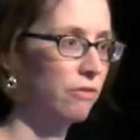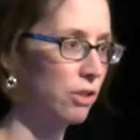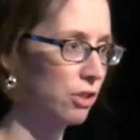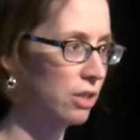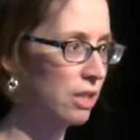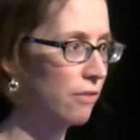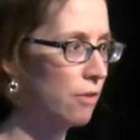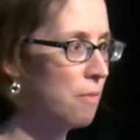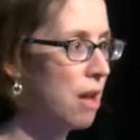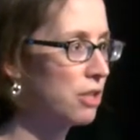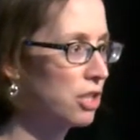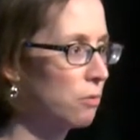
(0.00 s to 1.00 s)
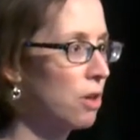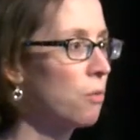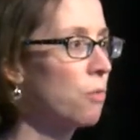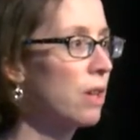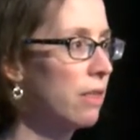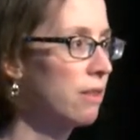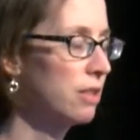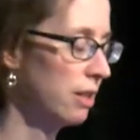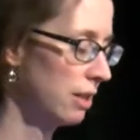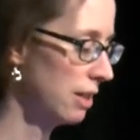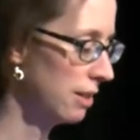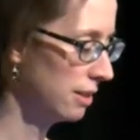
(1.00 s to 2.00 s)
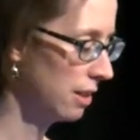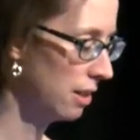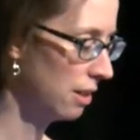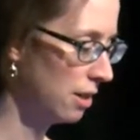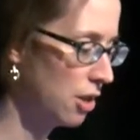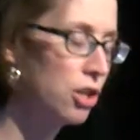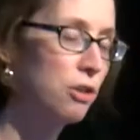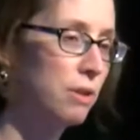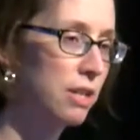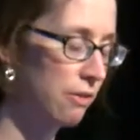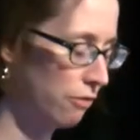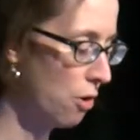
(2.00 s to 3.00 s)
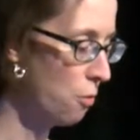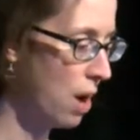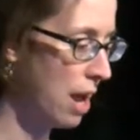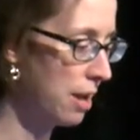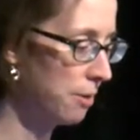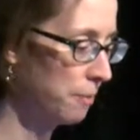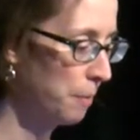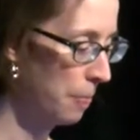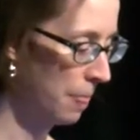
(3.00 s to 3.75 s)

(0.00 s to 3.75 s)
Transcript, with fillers: Efficiency Vermont to work with the utilities in a, a new and different way.